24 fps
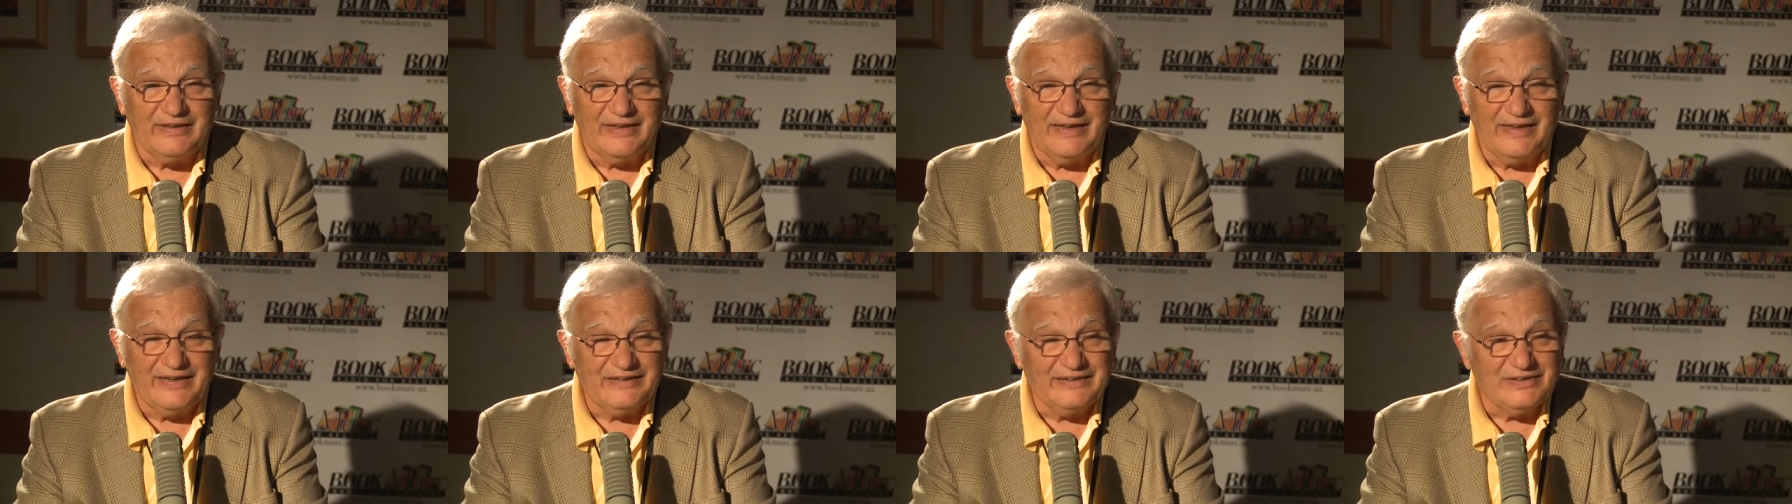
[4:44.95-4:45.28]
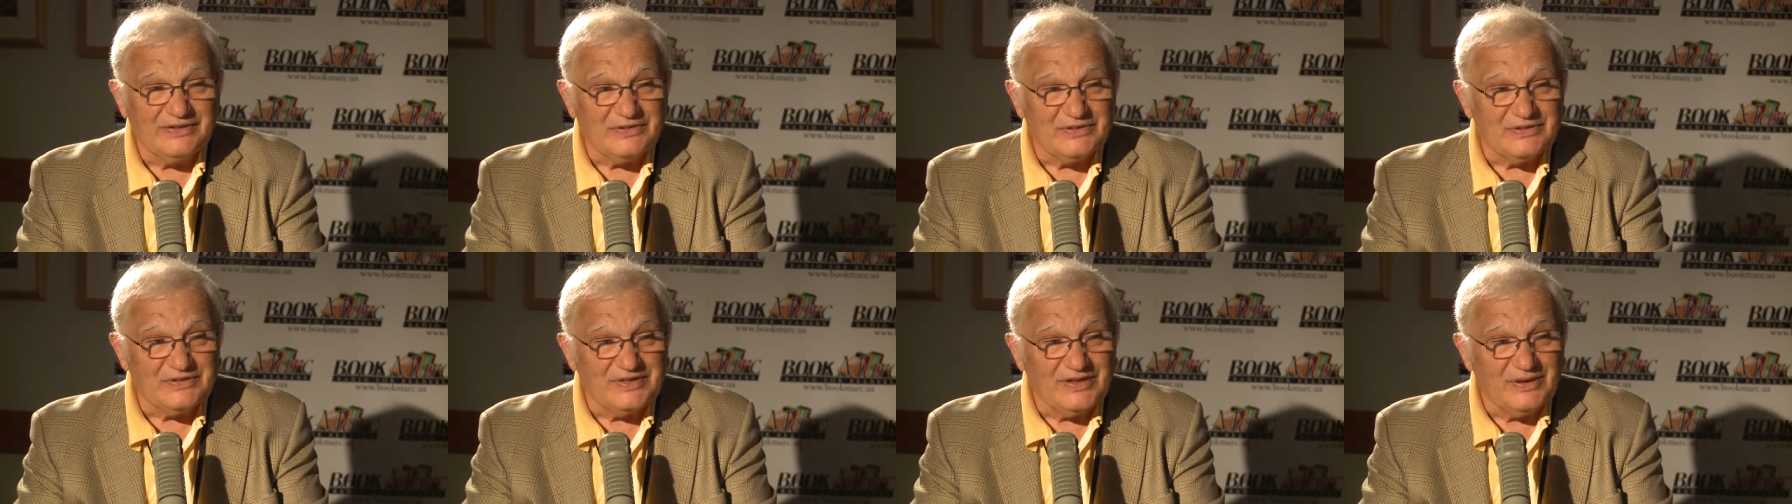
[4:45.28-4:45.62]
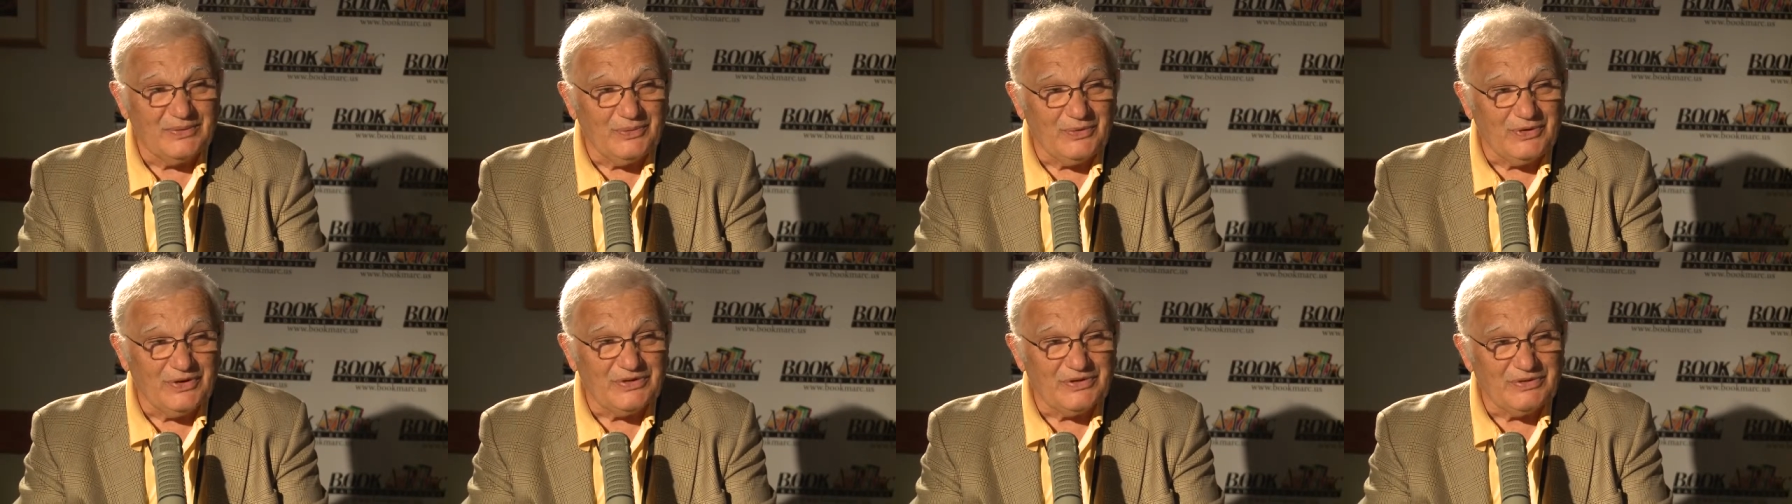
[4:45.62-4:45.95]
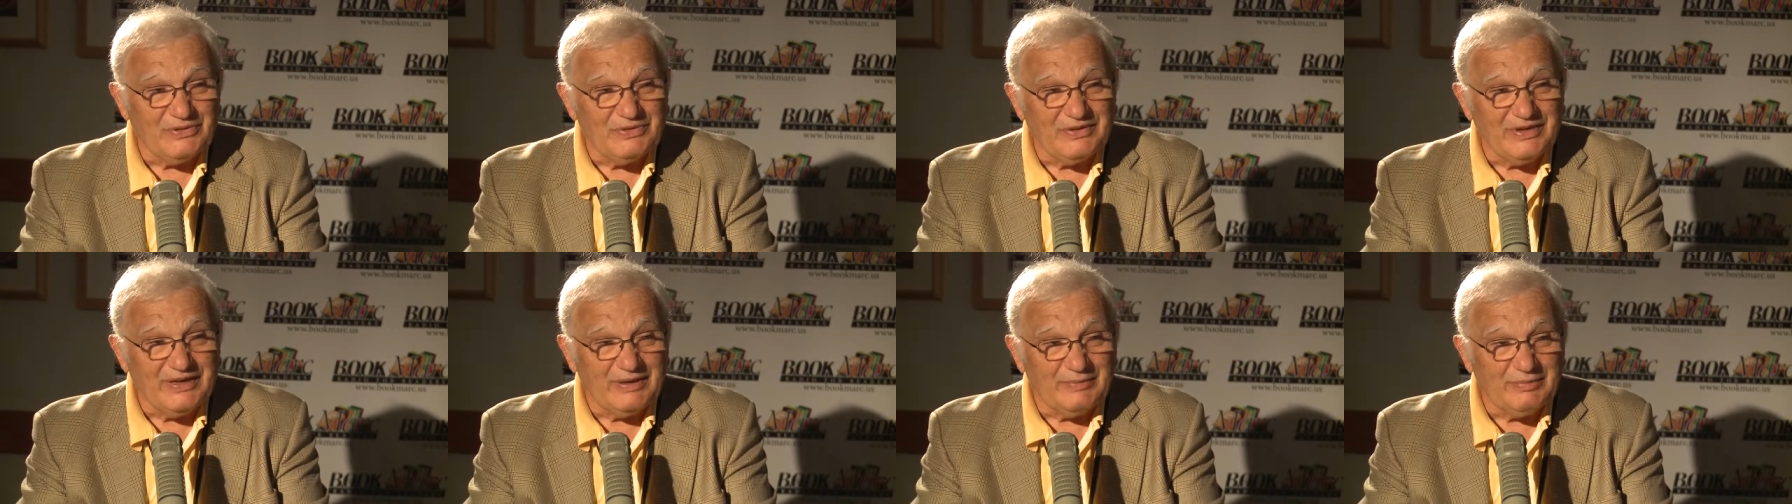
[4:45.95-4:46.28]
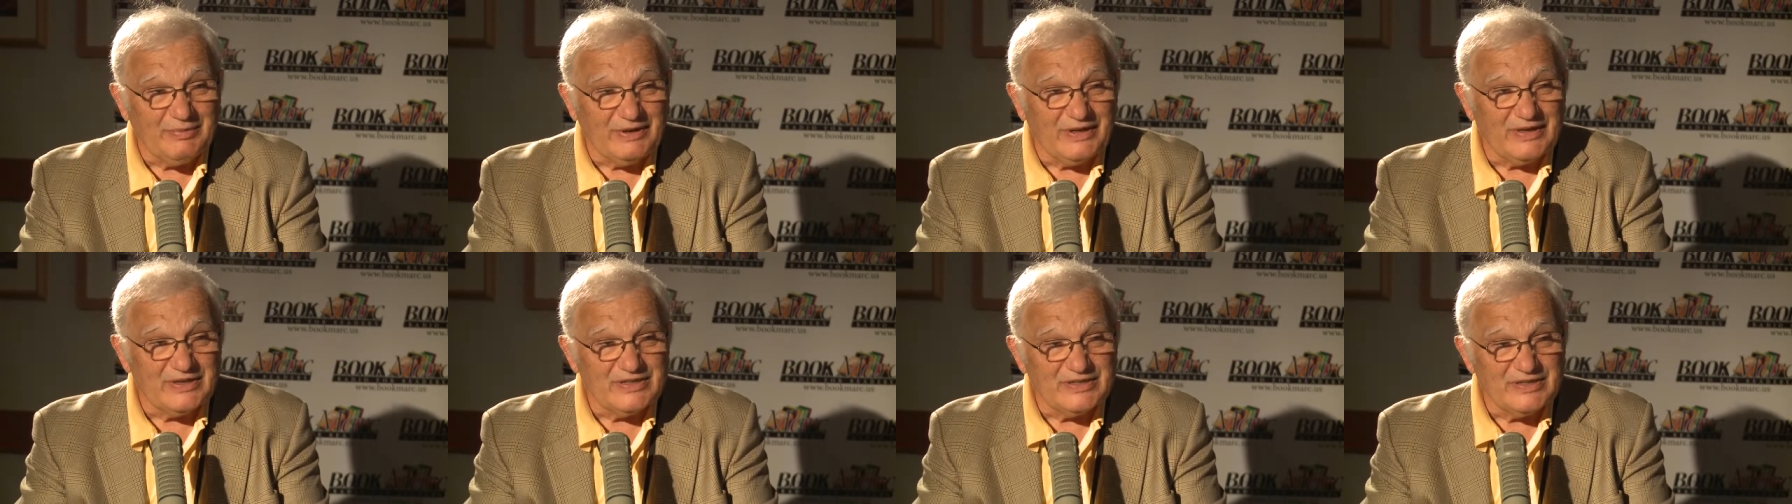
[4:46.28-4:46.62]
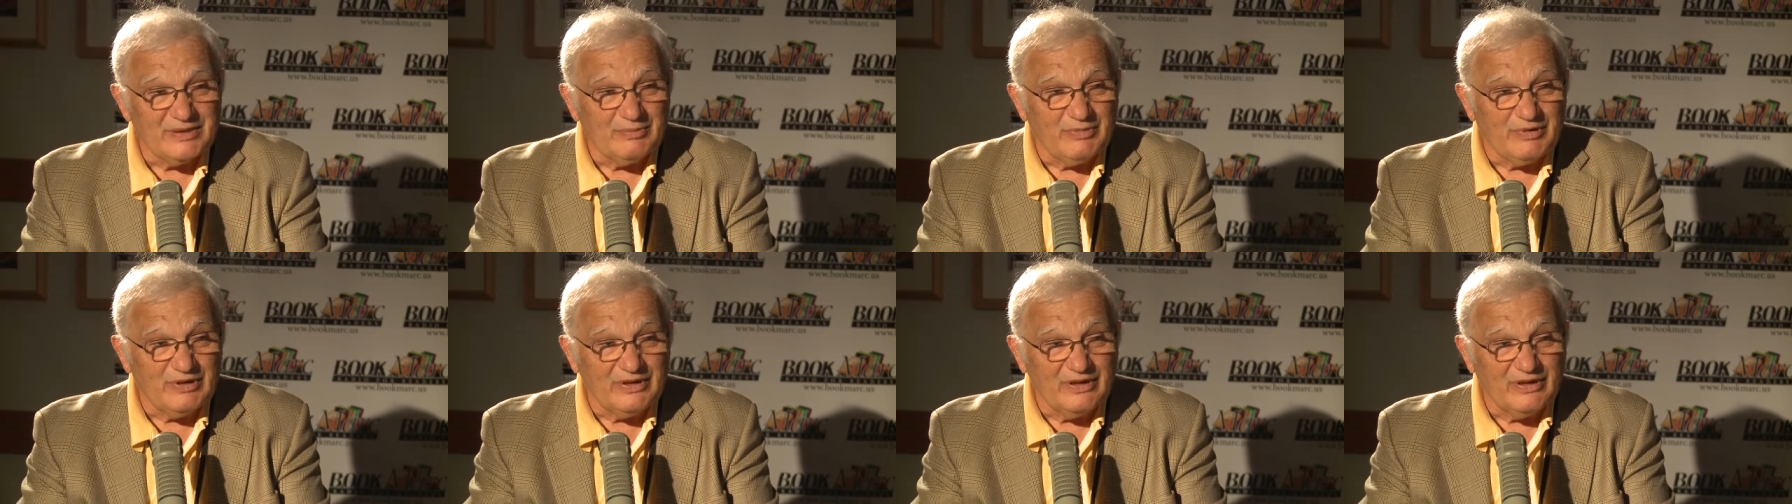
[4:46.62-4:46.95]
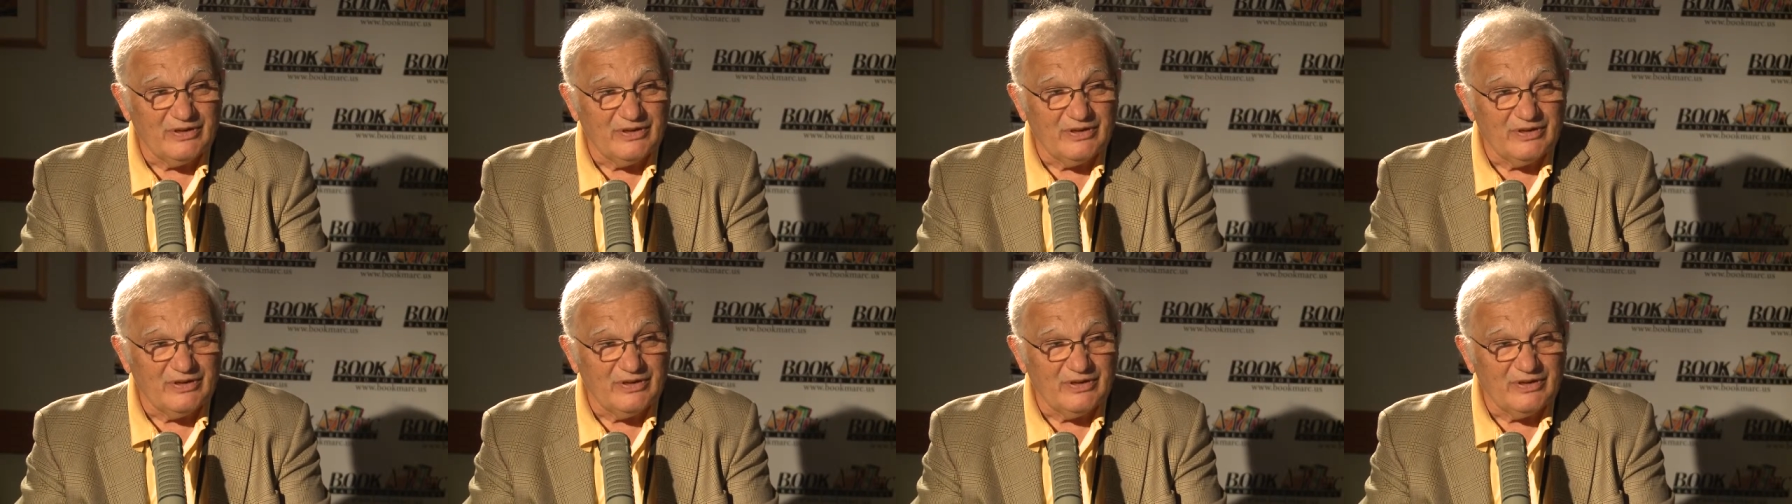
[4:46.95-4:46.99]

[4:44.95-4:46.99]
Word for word: You hate to use that word unique because somebody